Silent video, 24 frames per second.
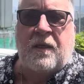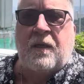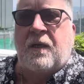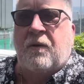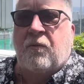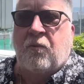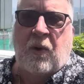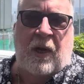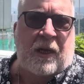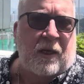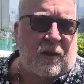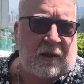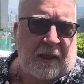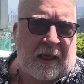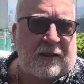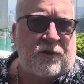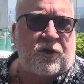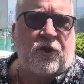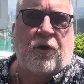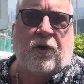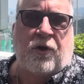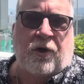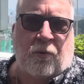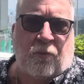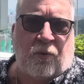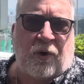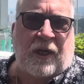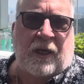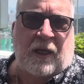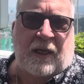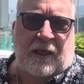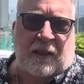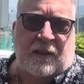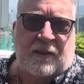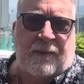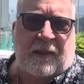well, unless you're in a
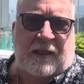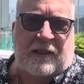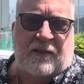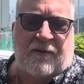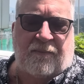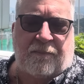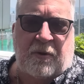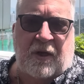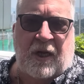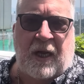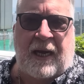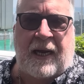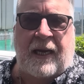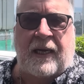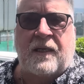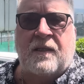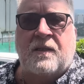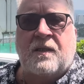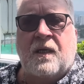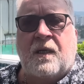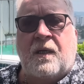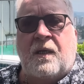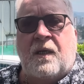really expensive place.